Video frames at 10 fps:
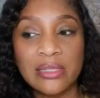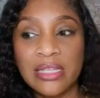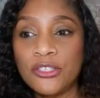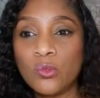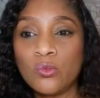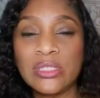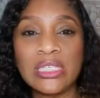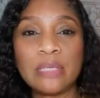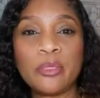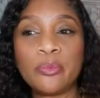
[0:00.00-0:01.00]
And then you will
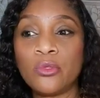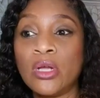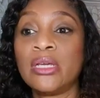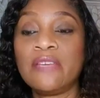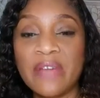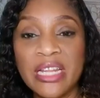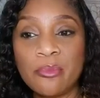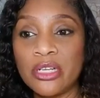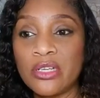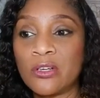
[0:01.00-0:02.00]
see people, if
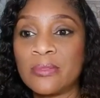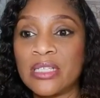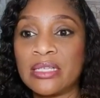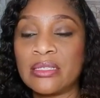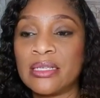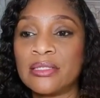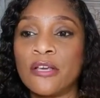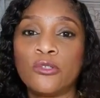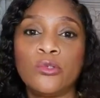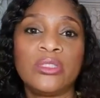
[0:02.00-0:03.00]
anybody comes and
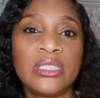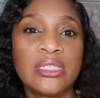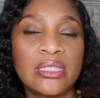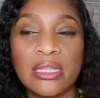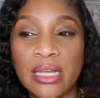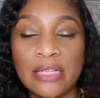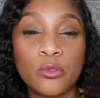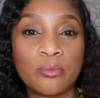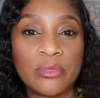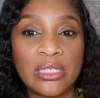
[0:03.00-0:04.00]
says, you did this and
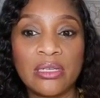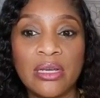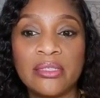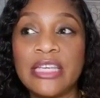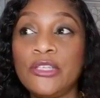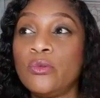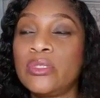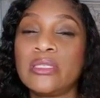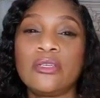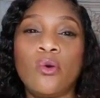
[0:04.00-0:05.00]
that to me, then
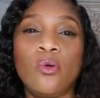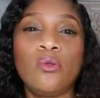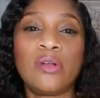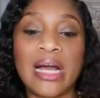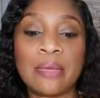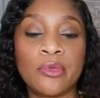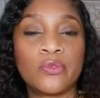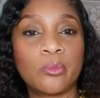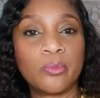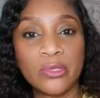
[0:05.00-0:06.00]
you see the whole
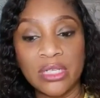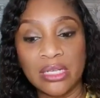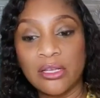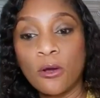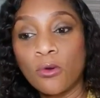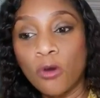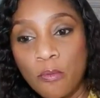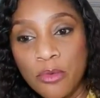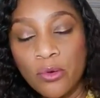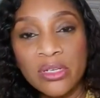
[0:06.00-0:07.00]
army of supporters
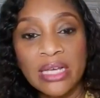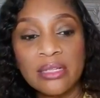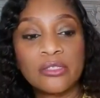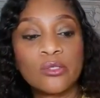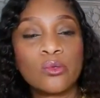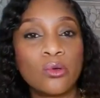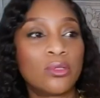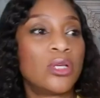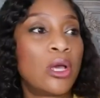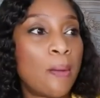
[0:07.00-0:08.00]
coming under this
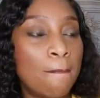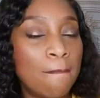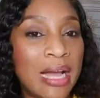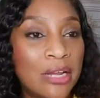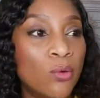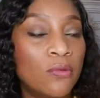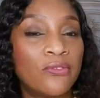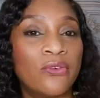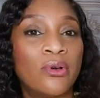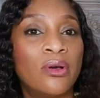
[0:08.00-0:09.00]
so-called men
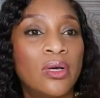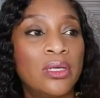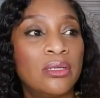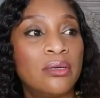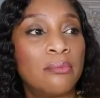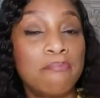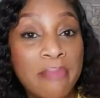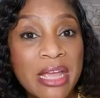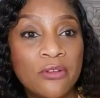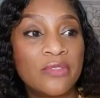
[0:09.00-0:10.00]
of
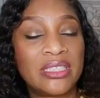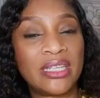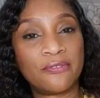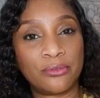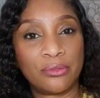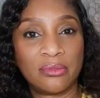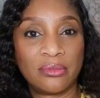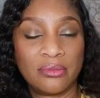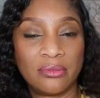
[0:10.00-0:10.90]
the devil.